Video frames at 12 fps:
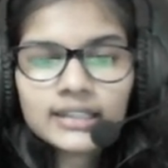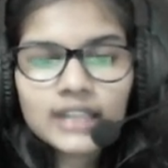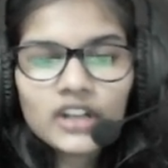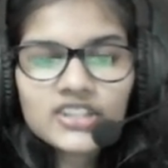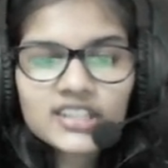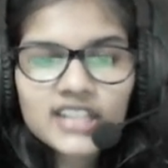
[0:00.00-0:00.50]

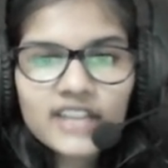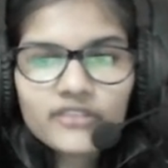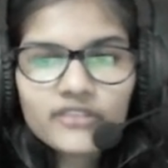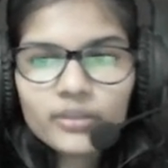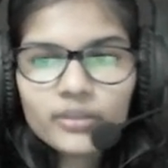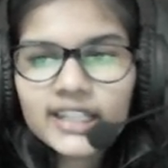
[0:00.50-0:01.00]
Now it's the
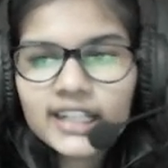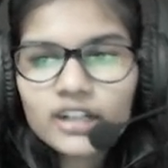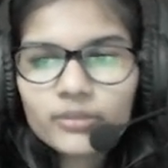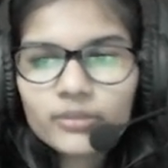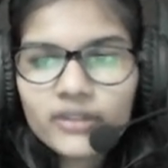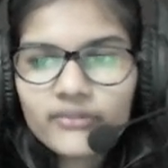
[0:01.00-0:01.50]
time for
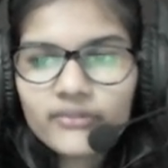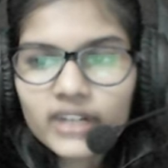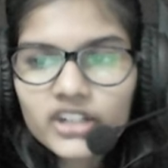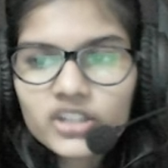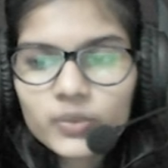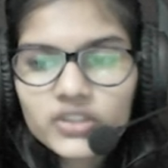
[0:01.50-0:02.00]
making out my
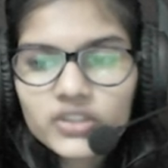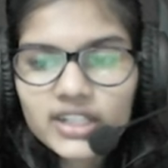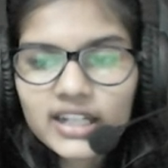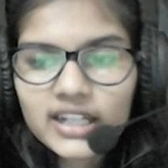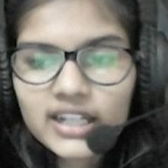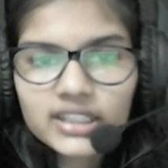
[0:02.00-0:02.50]
function which
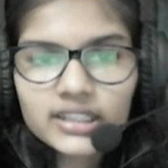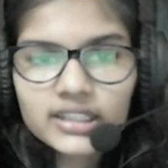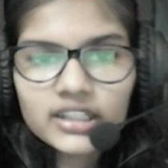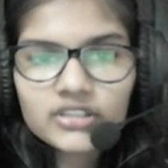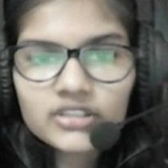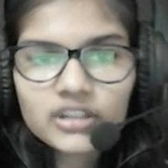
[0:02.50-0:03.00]
I have declared.